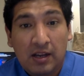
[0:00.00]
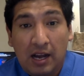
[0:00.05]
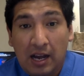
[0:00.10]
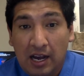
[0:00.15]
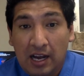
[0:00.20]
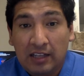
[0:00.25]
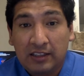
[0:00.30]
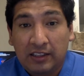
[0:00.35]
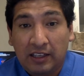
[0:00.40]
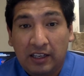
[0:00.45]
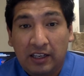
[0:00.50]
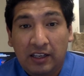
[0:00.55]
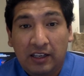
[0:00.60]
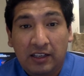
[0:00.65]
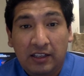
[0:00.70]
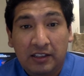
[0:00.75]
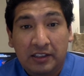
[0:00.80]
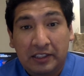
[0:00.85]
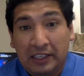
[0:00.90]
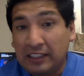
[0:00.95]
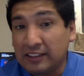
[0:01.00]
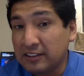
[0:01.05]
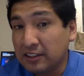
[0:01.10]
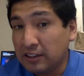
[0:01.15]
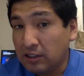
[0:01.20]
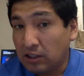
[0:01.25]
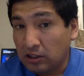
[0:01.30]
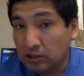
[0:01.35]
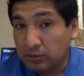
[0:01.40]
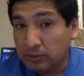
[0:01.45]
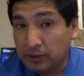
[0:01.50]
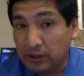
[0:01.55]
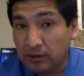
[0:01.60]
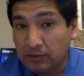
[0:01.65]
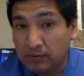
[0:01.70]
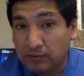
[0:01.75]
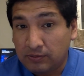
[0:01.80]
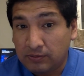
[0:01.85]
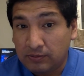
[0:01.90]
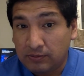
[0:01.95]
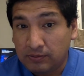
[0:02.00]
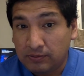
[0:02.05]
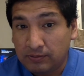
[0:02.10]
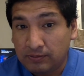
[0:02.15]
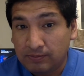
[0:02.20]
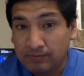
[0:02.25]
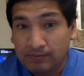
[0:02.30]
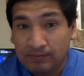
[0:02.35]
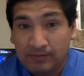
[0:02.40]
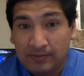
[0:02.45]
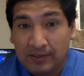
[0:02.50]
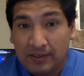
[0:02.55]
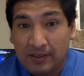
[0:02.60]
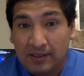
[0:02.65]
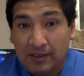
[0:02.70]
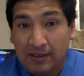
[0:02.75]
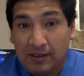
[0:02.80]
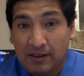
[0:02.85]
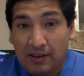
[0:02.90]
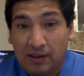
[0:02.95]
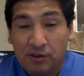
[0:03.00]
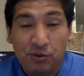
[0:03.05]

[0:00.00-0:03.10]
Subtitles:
at a cancer hospital, and